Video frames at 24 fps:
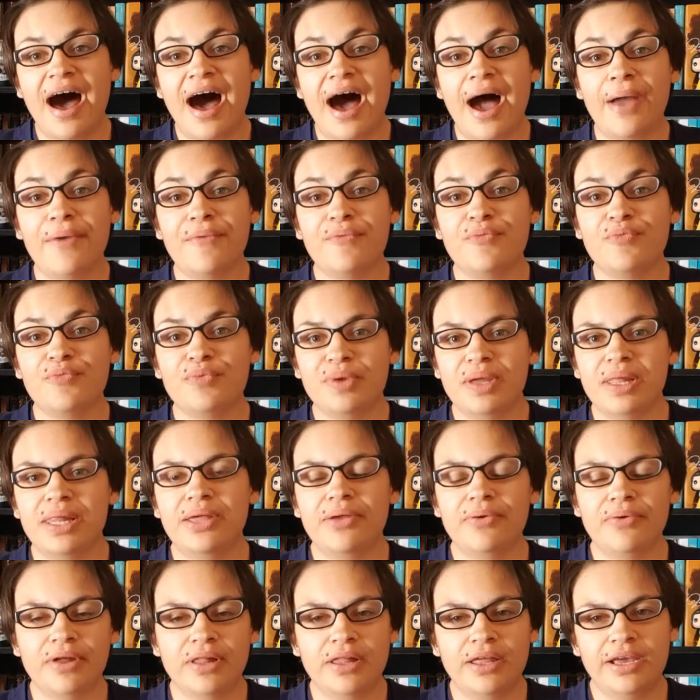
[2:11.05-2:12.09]
I
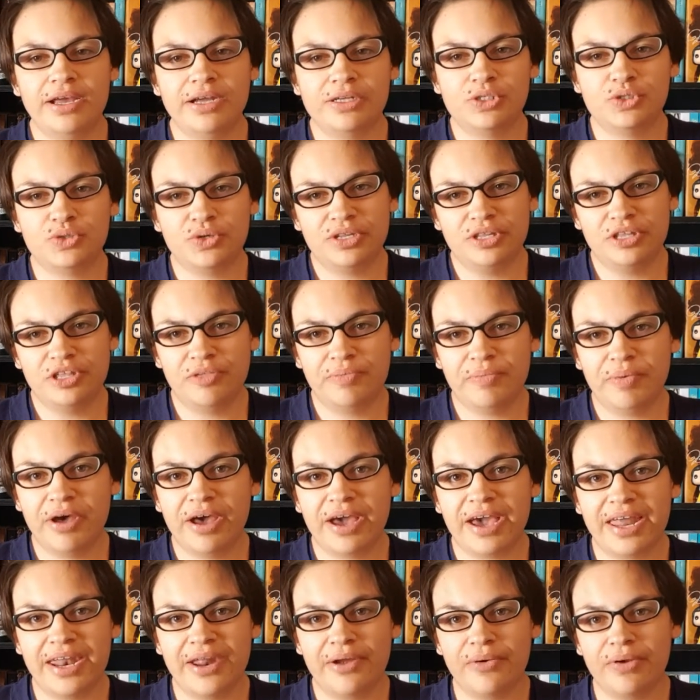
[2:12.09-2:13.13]
really, really enjoyed this
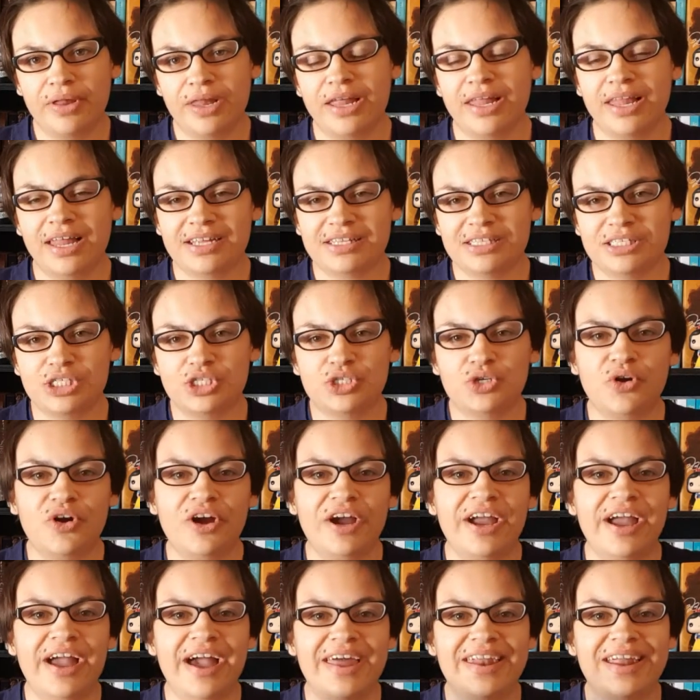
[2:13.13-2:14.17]
book and I really liked the
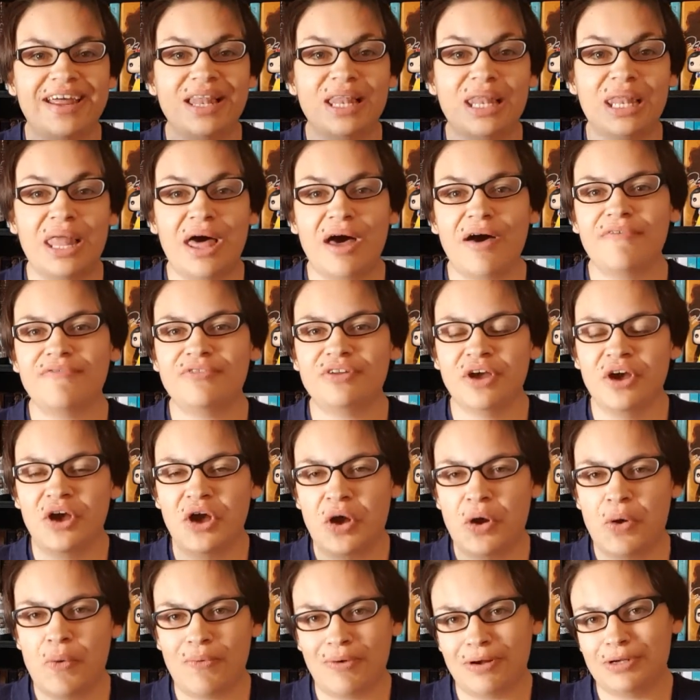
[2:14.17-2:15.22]
story and I loved
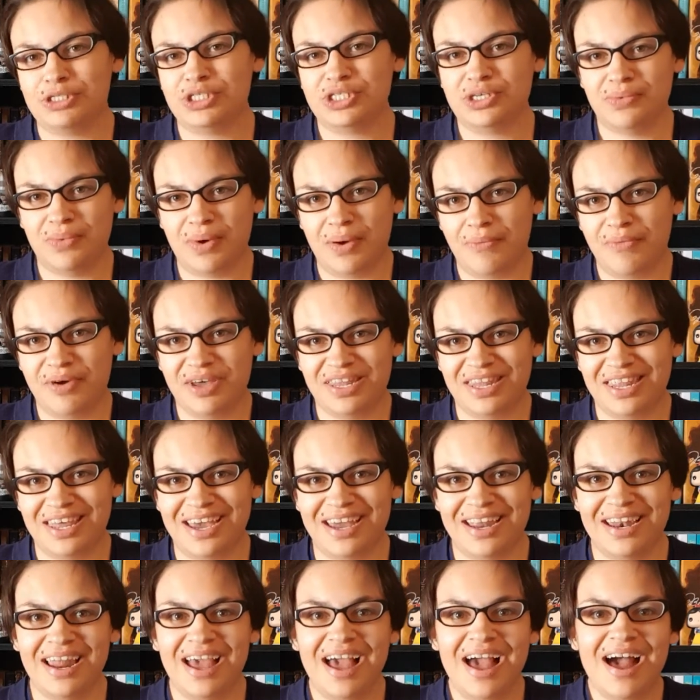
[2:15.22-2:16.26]
where she went with
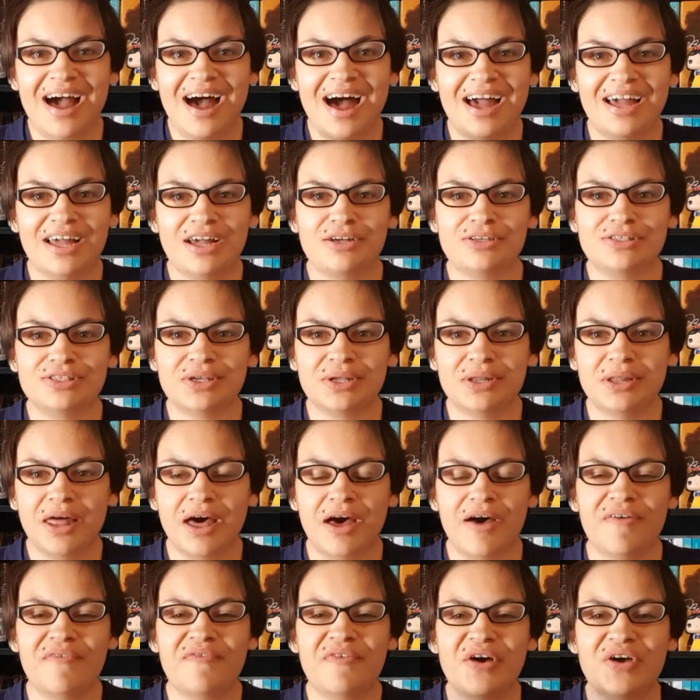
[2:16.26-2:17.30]
it. I also
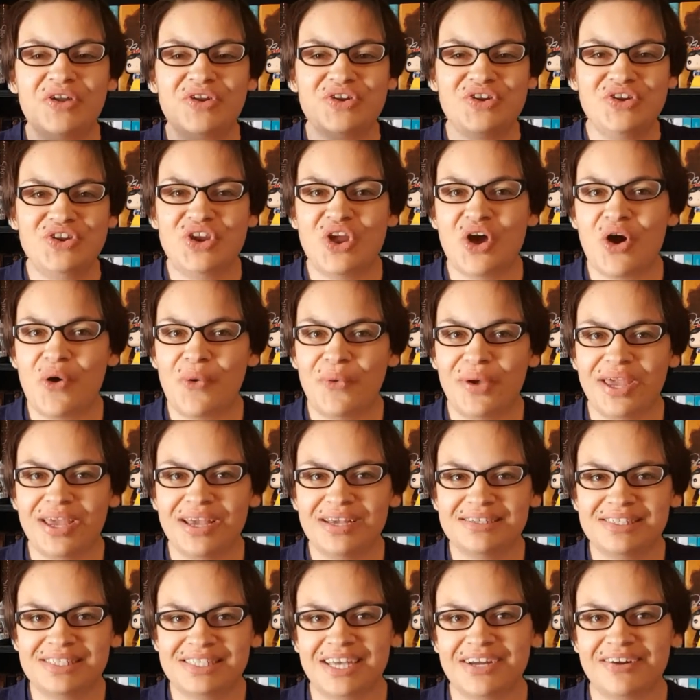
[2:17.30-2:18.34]
love
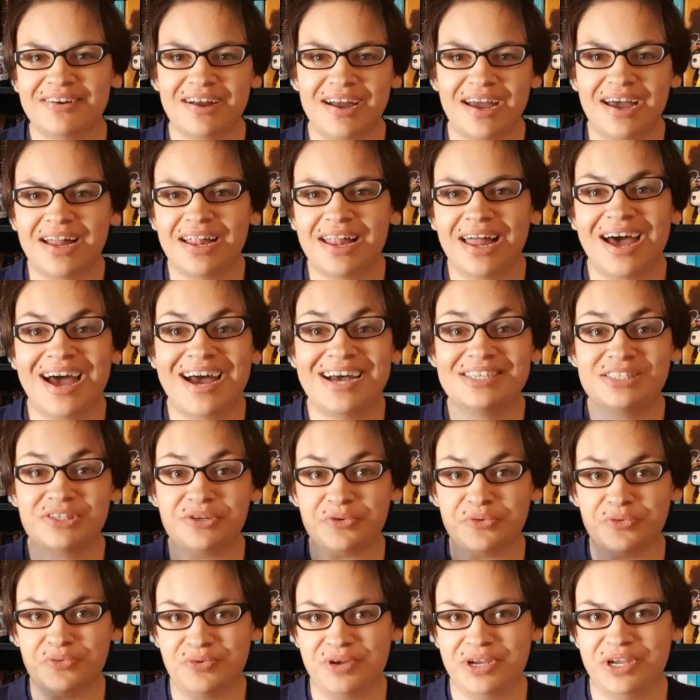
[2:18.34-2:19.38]
knowing Sara Ella as
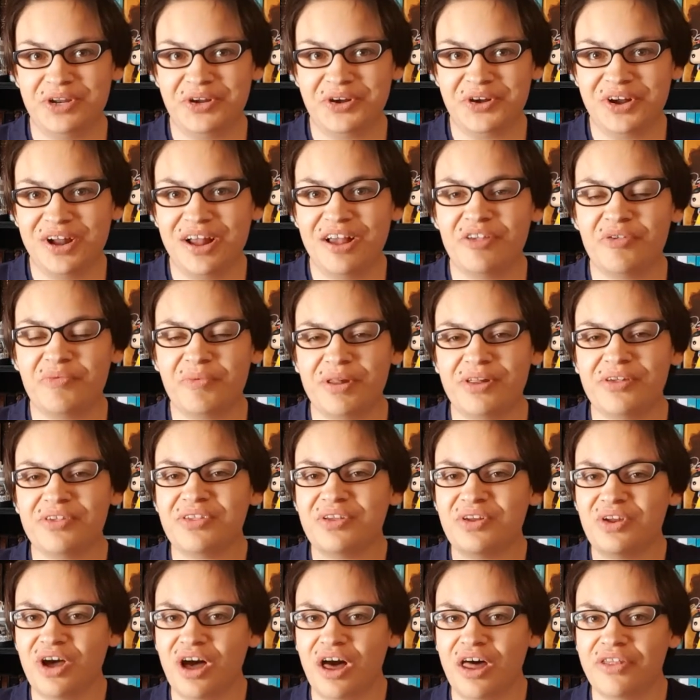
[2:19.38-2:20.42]
a reader as well
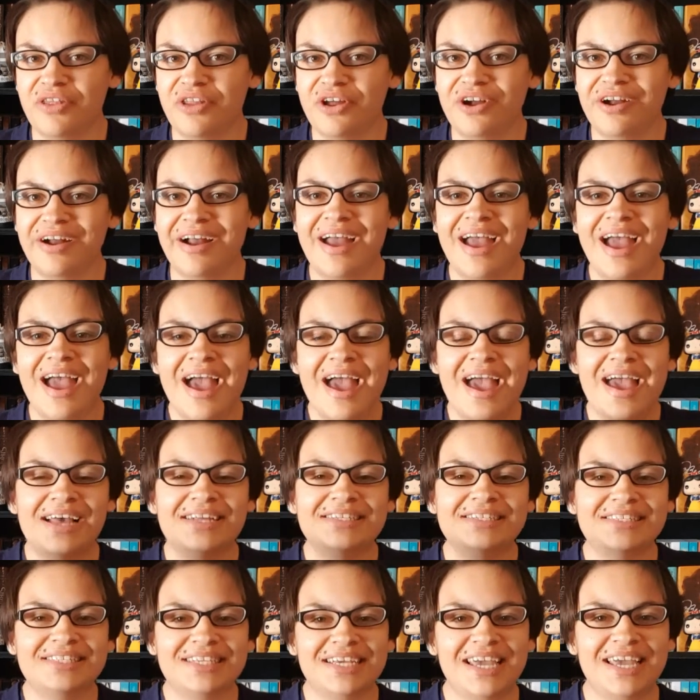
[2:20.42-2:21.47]
as an author
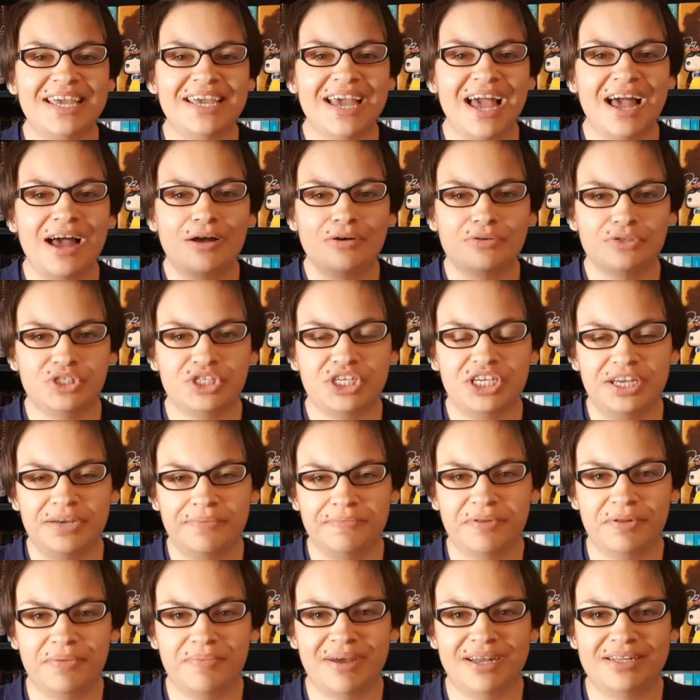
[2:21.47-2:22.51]
and seeing how she
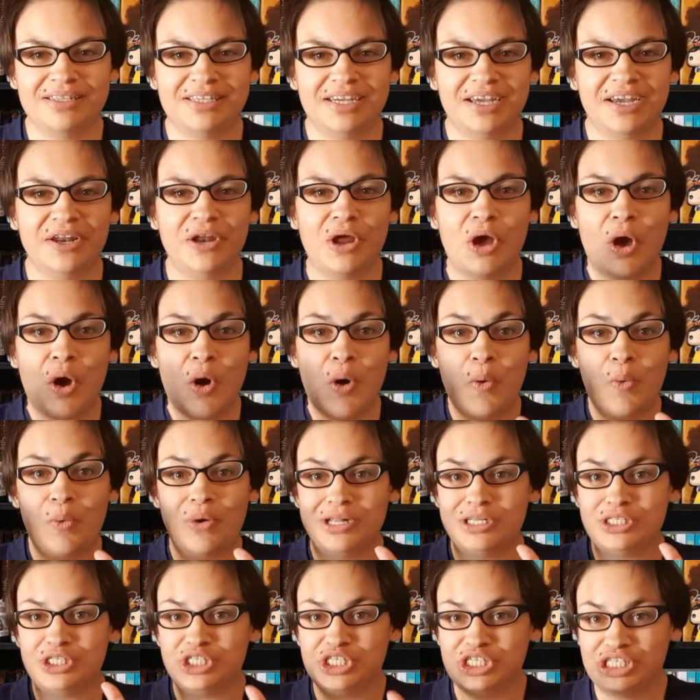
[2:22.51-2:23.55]
implemented
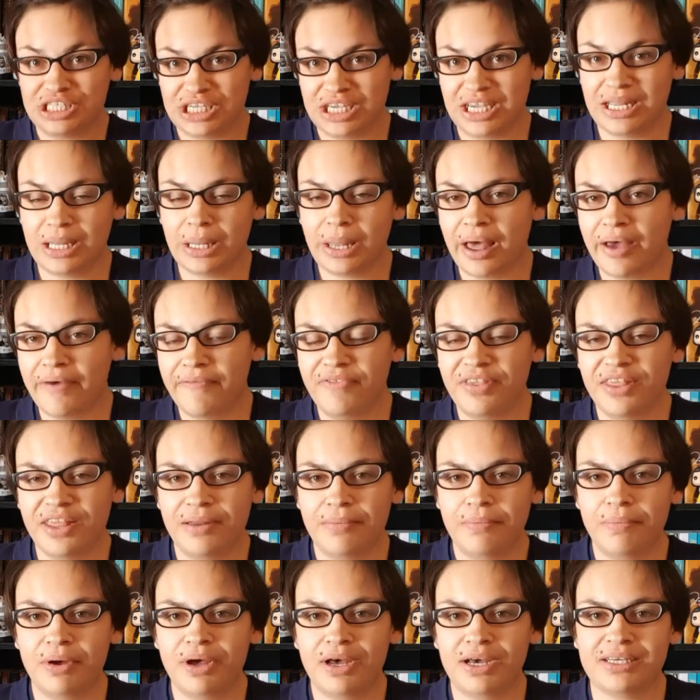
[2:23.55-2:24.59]
what she loves
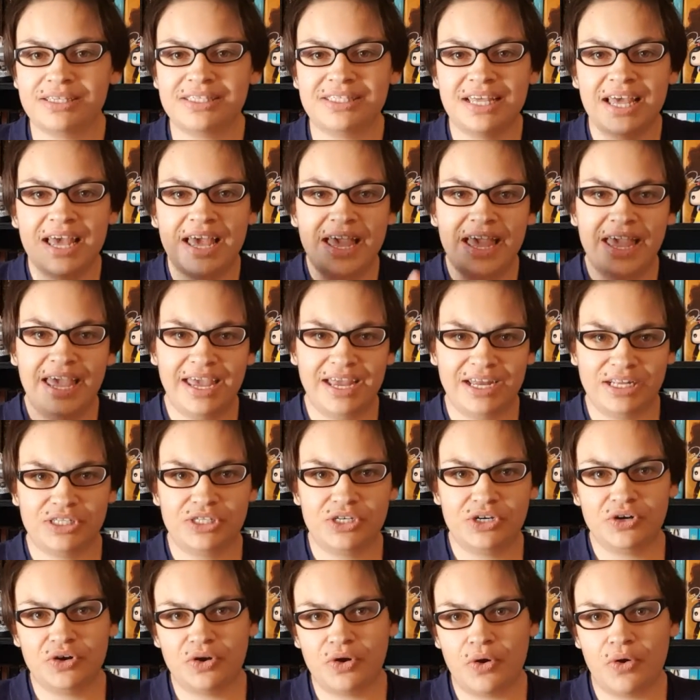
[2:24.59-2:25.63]
in books
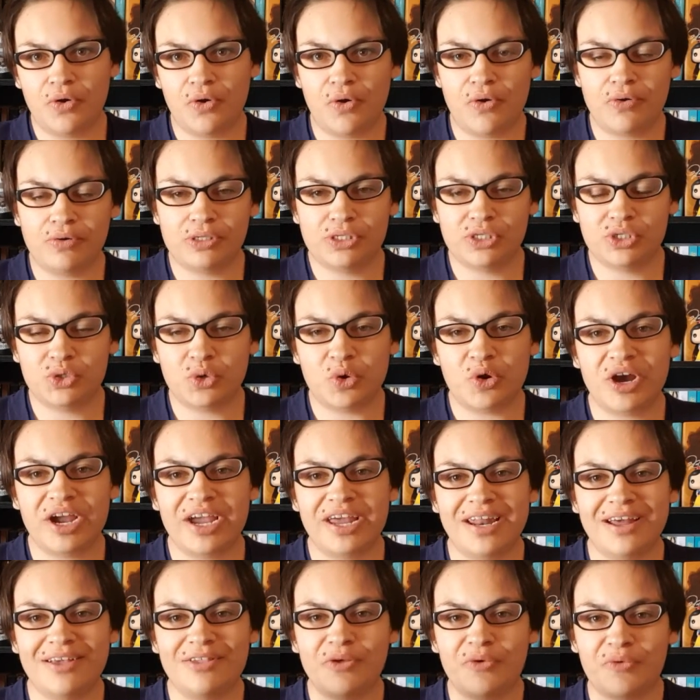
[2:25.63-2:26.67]
into her own story,
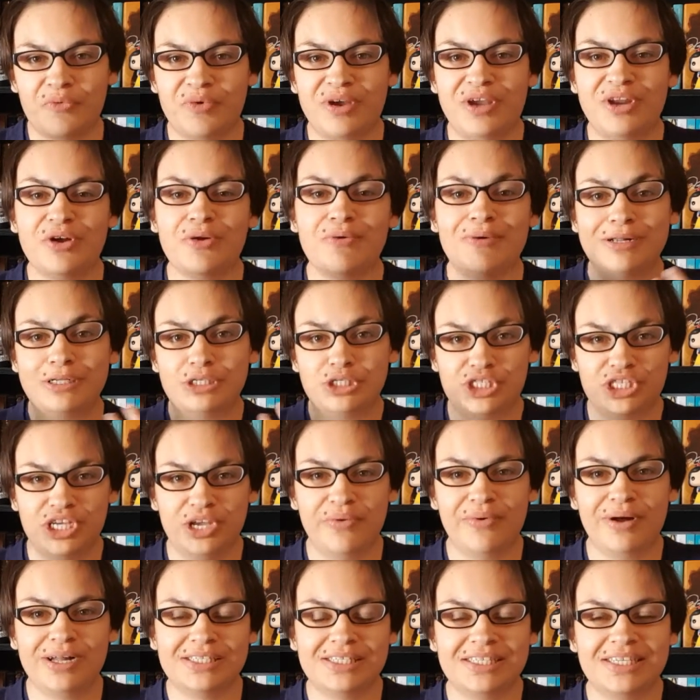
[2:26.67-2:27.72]
and as a reader, what
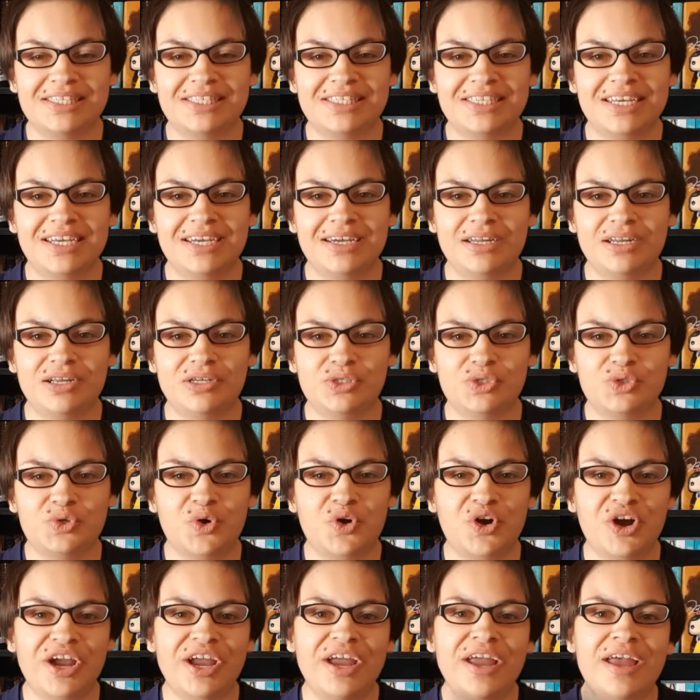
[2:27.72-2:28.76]
she wants to see in a
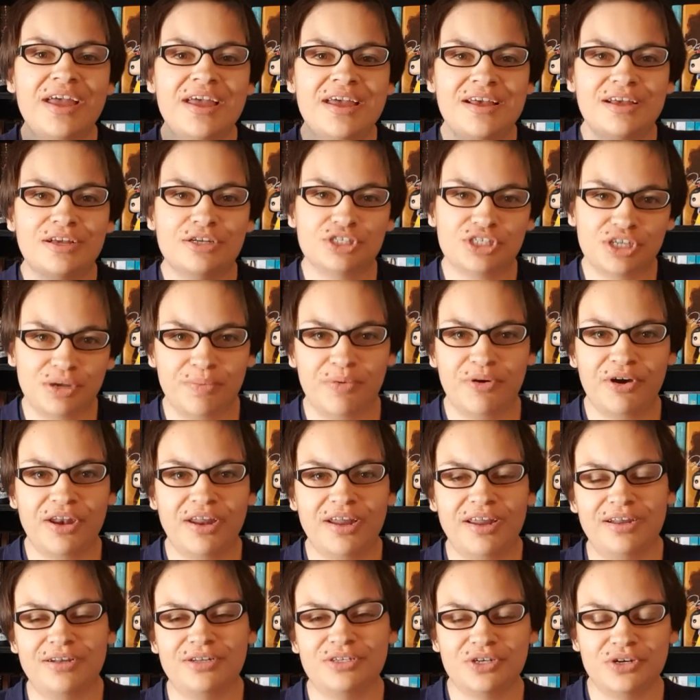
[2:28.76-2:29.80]
story, she put
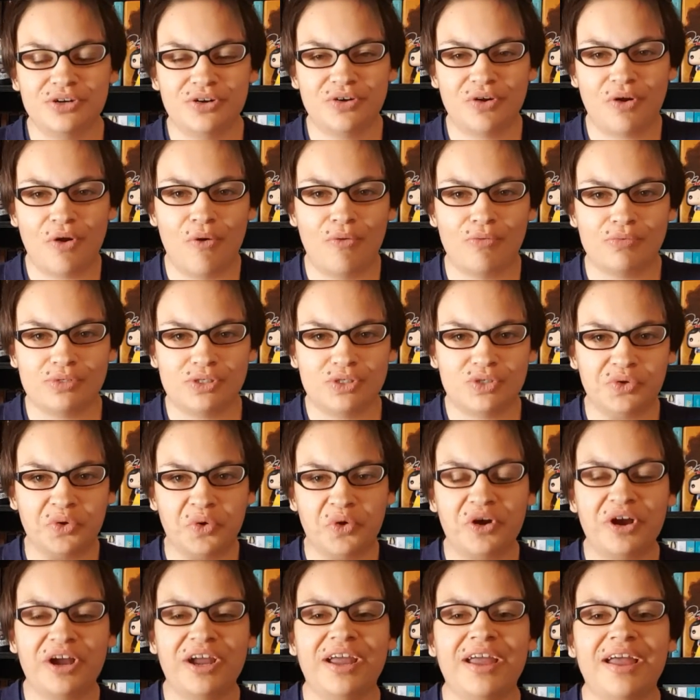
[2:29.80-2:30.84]
it into her own
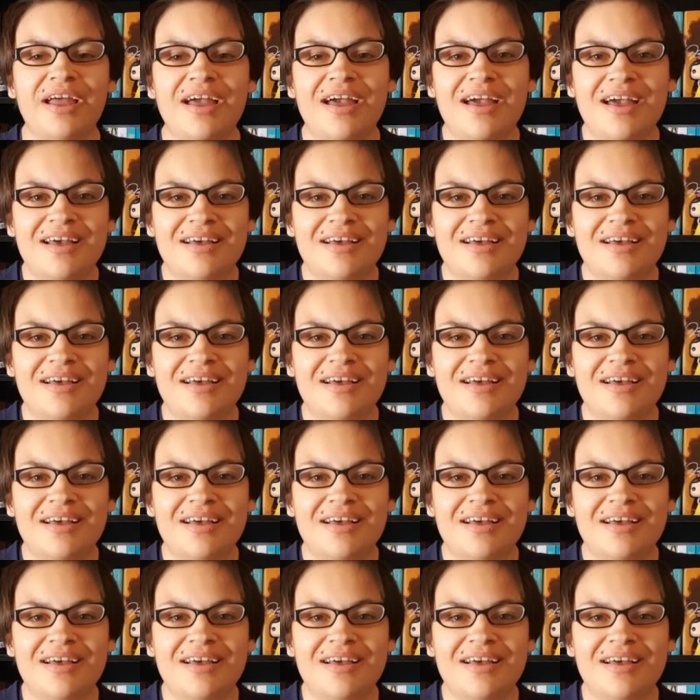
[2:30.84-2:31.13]
story.